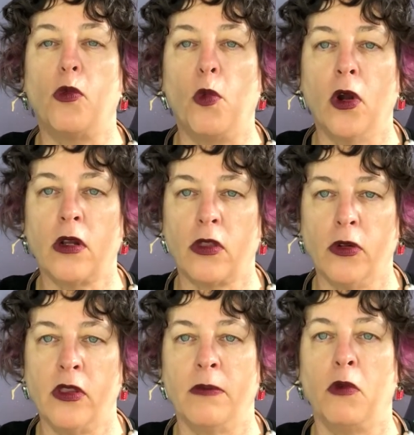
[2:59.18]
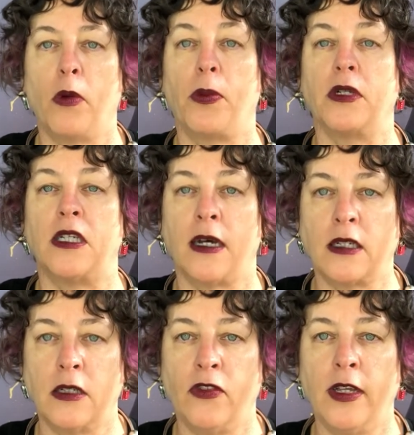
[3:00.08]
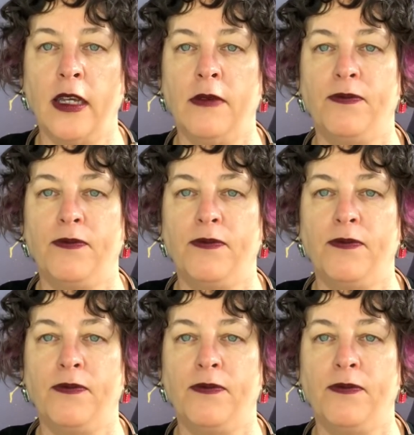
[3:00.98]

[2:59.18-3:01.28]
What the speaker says: work through them more productively,